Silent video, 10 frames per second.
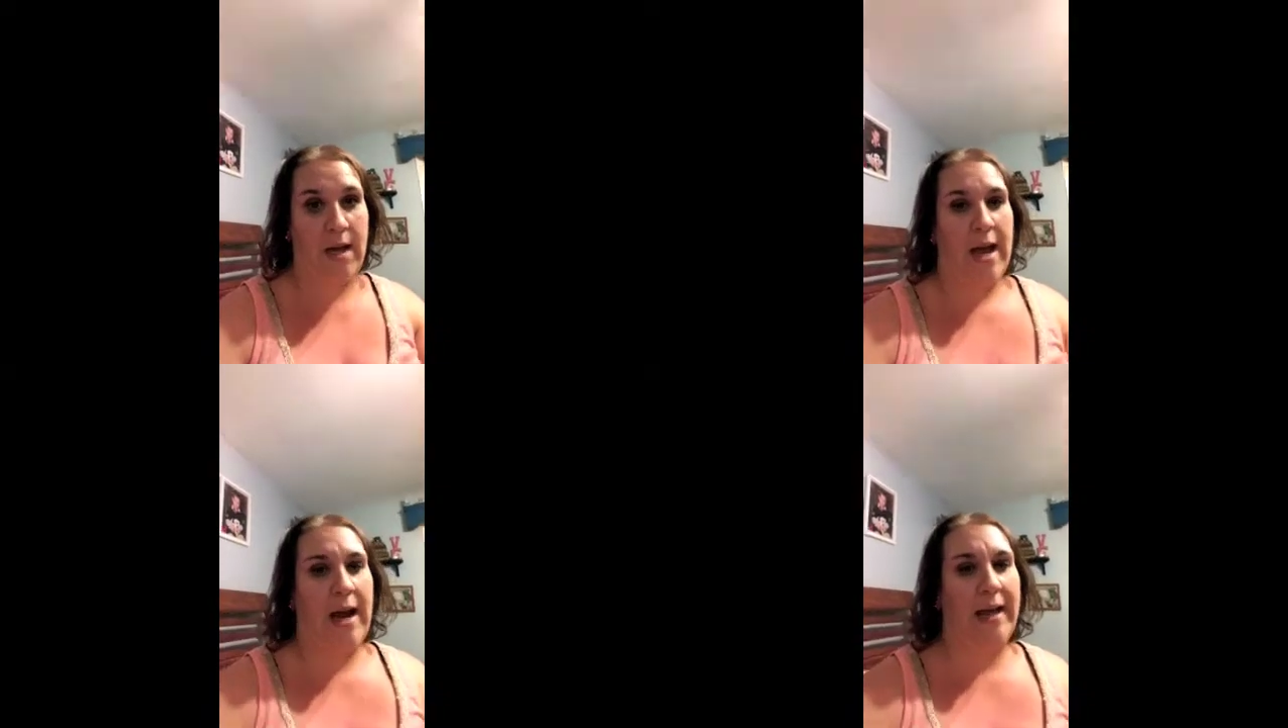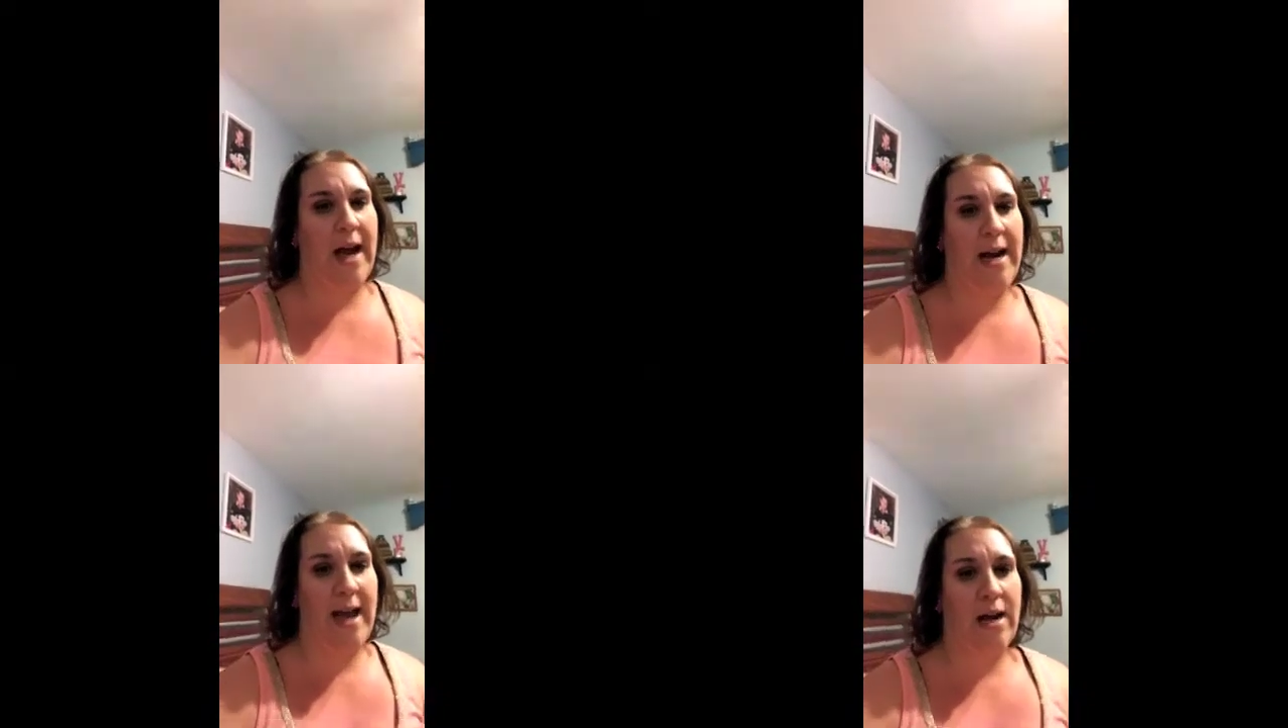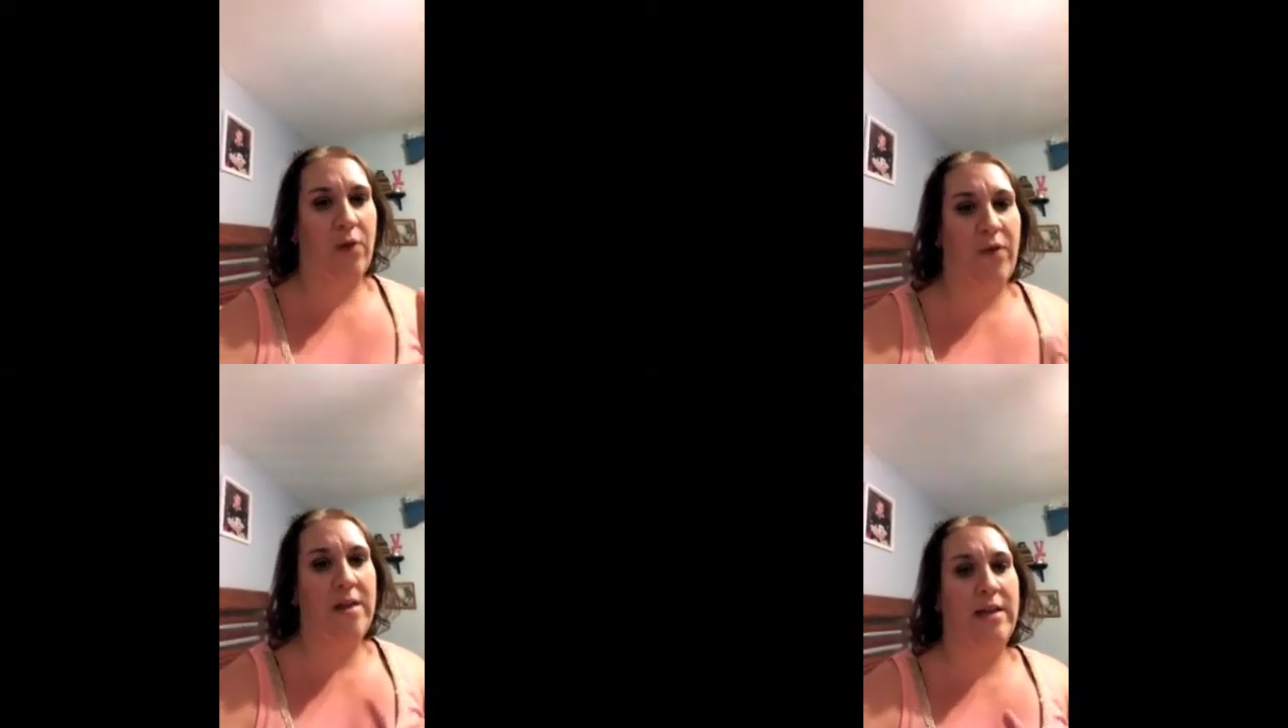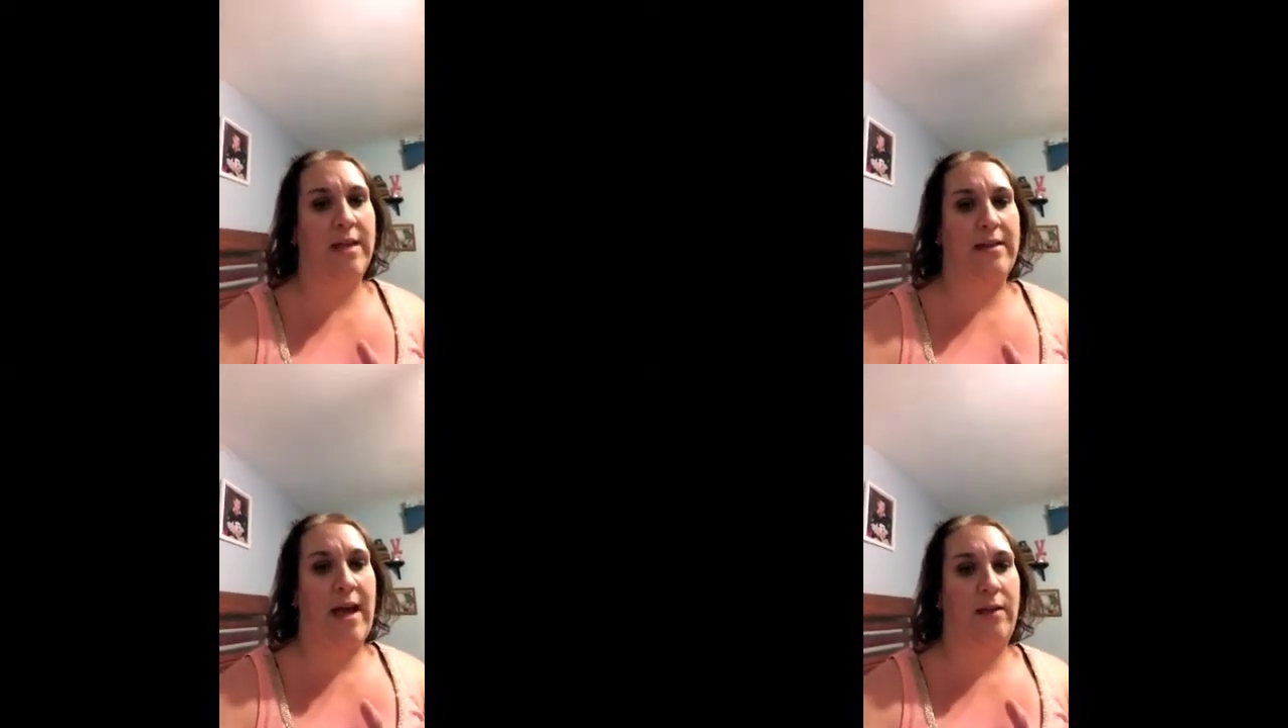And I kind of had a
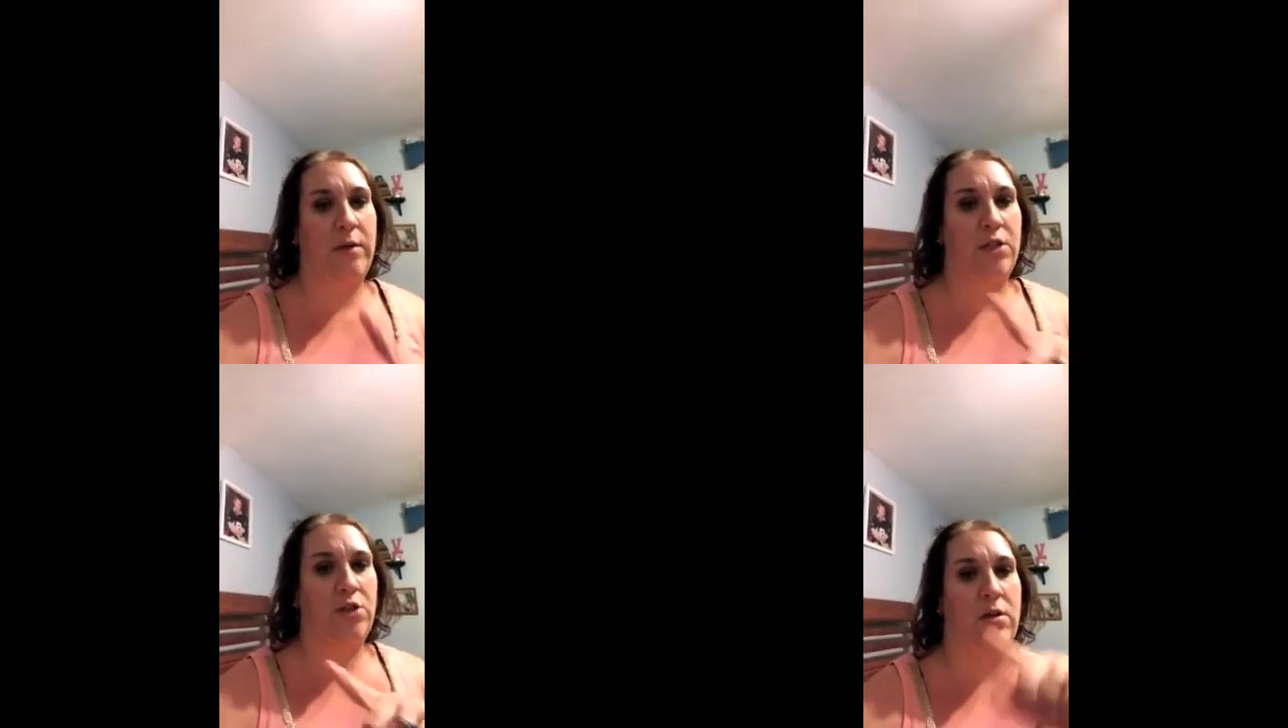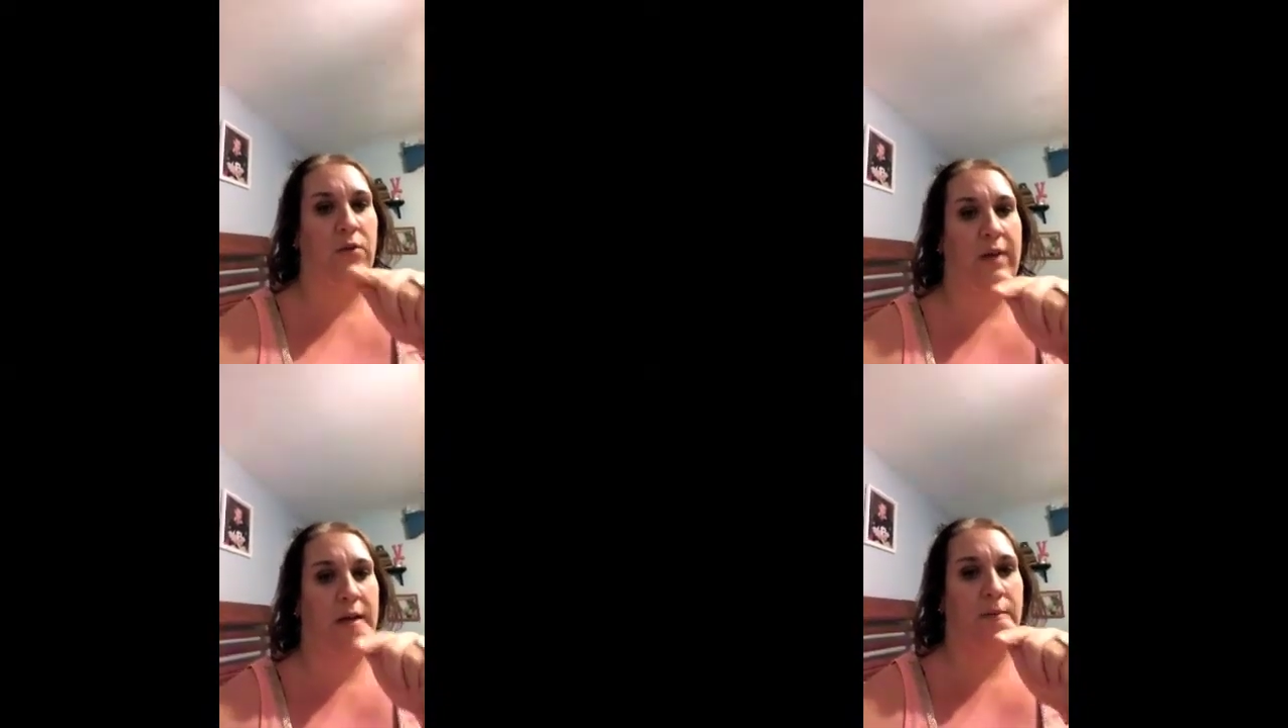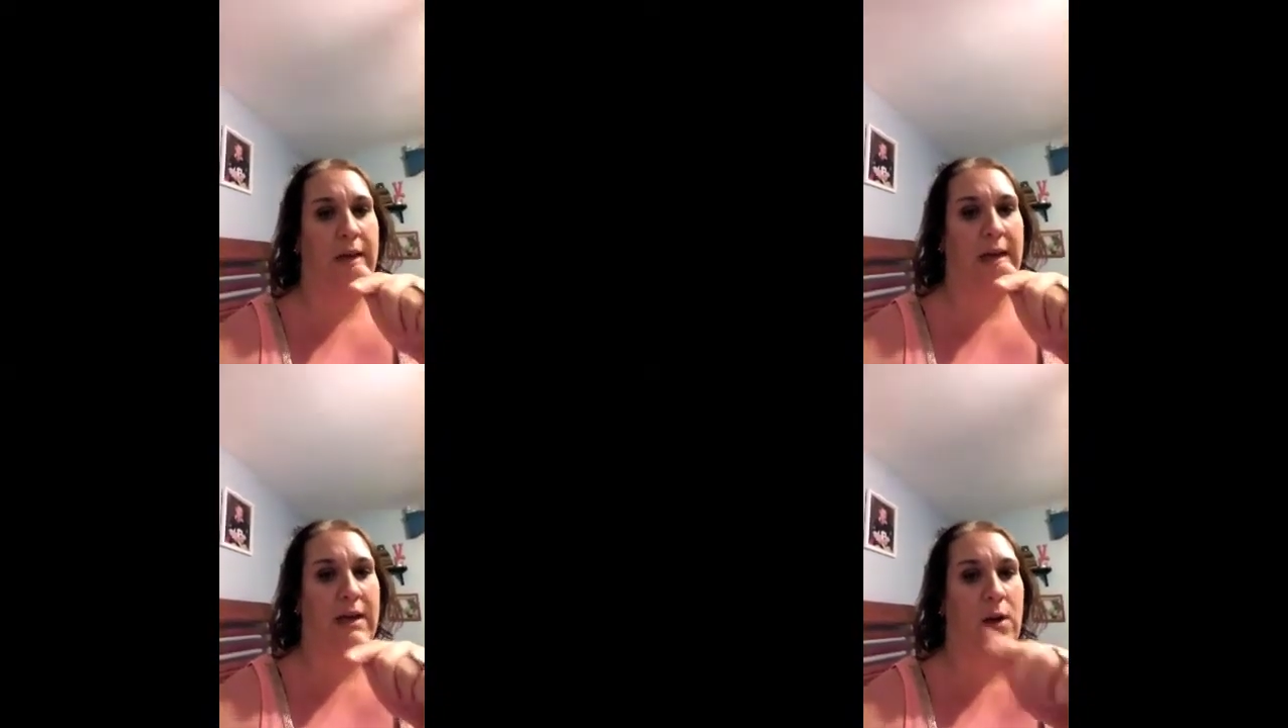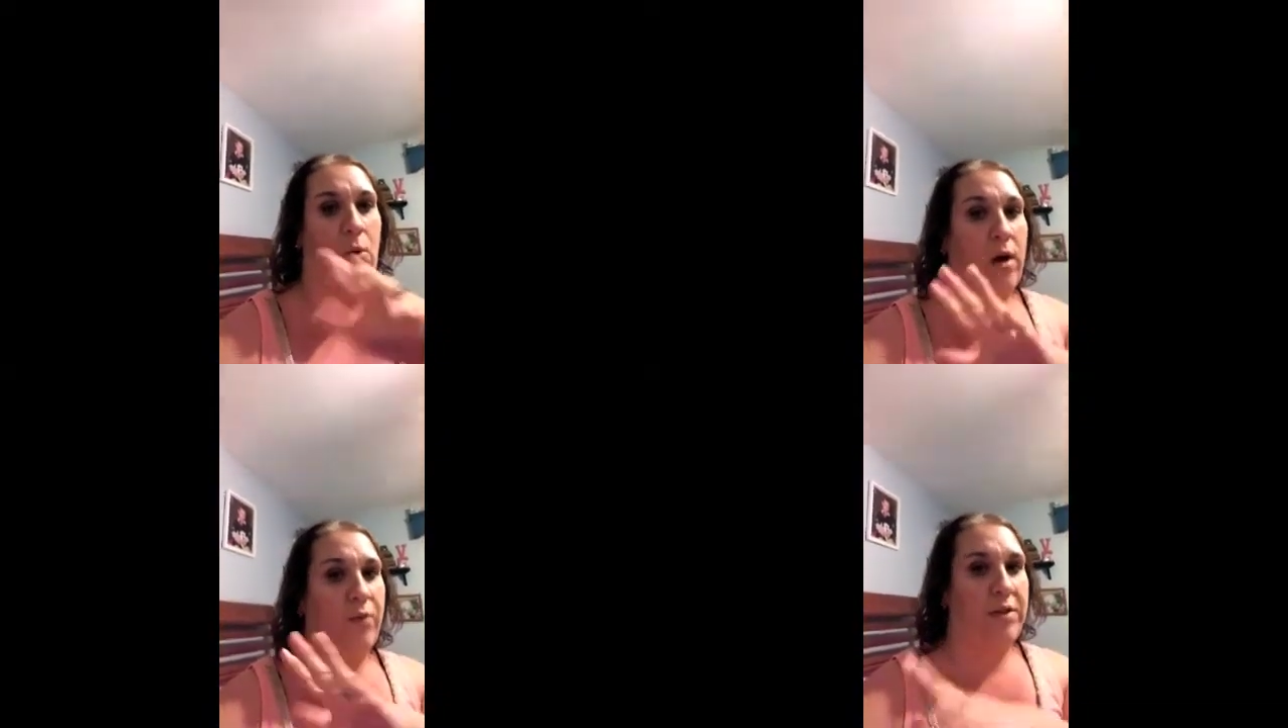feeling that we shouldn't have let him like get
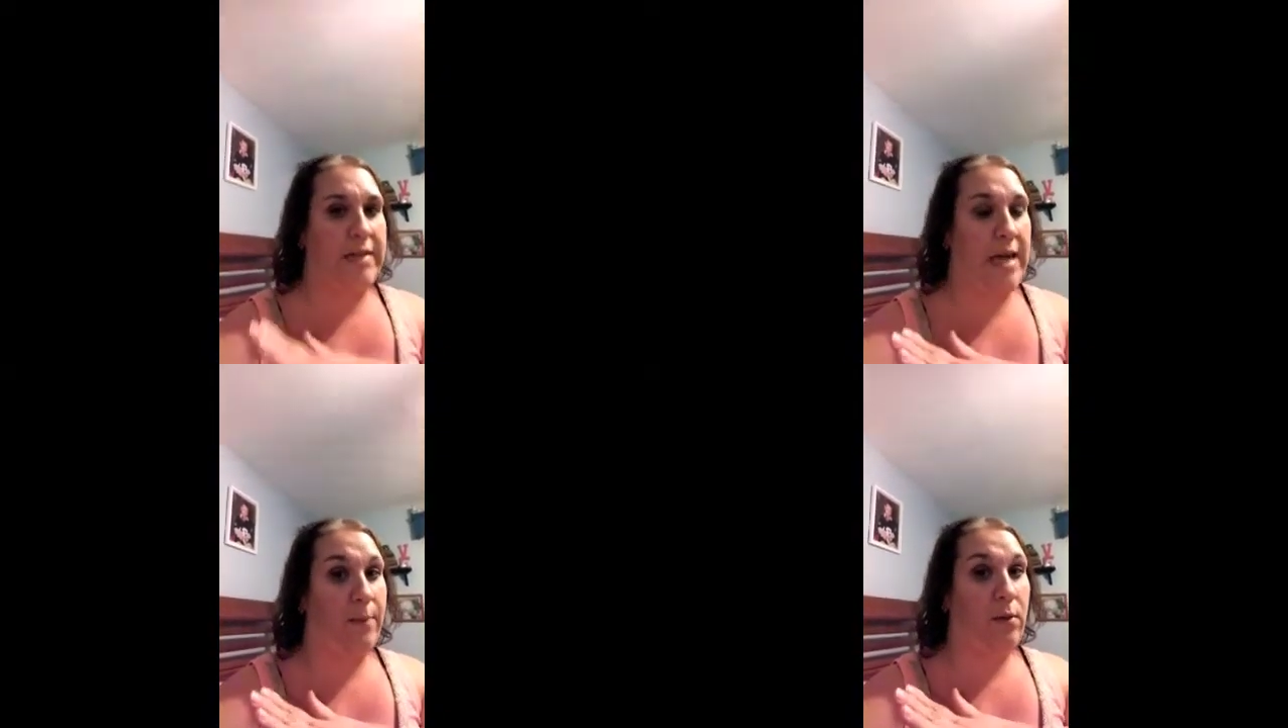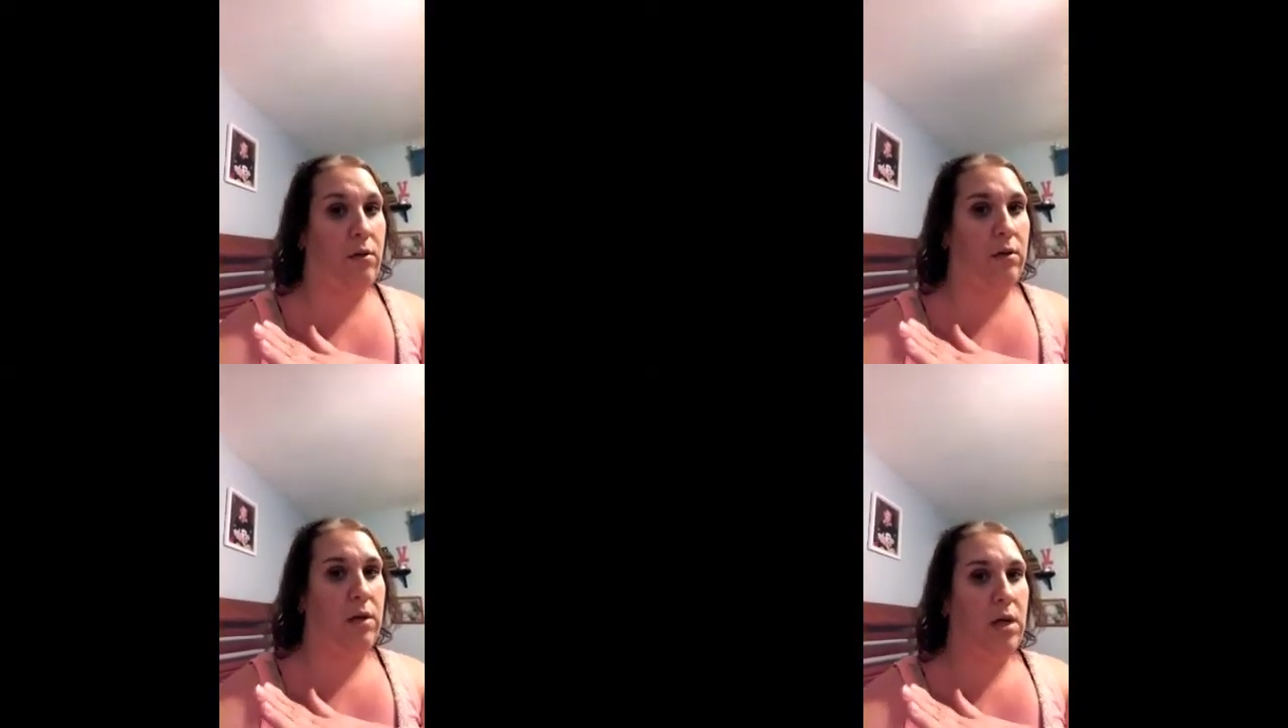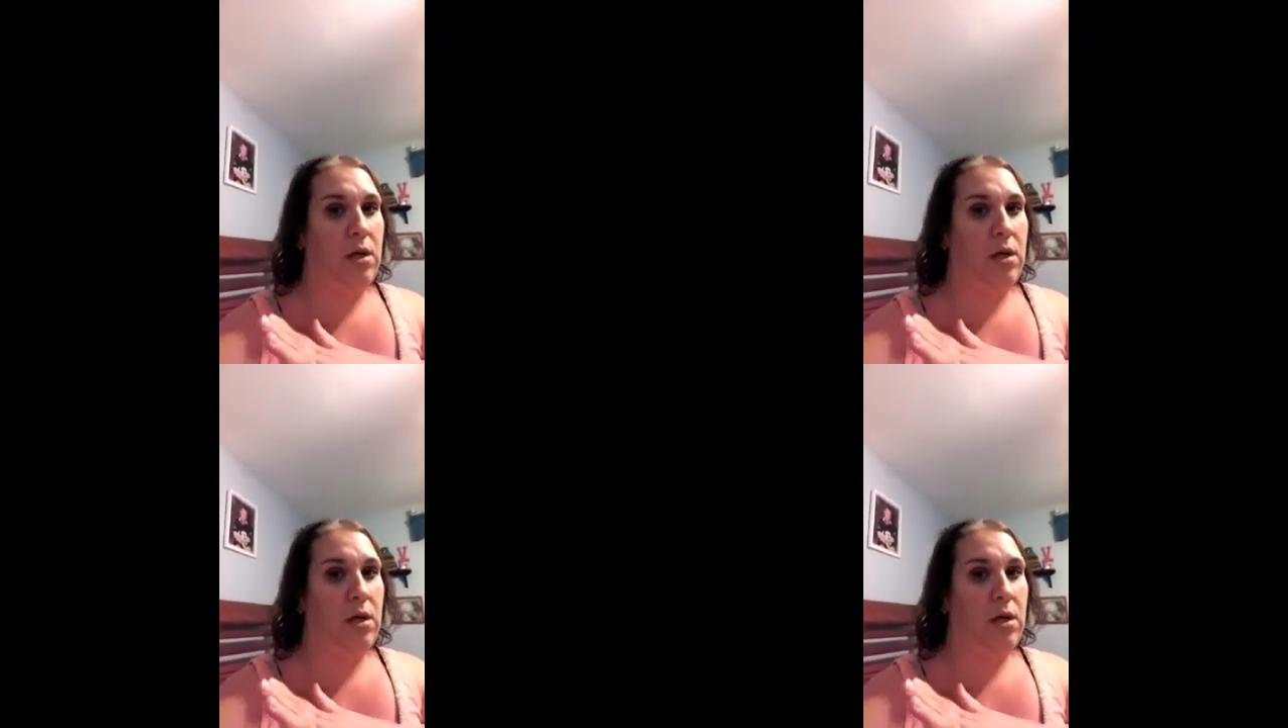off the table,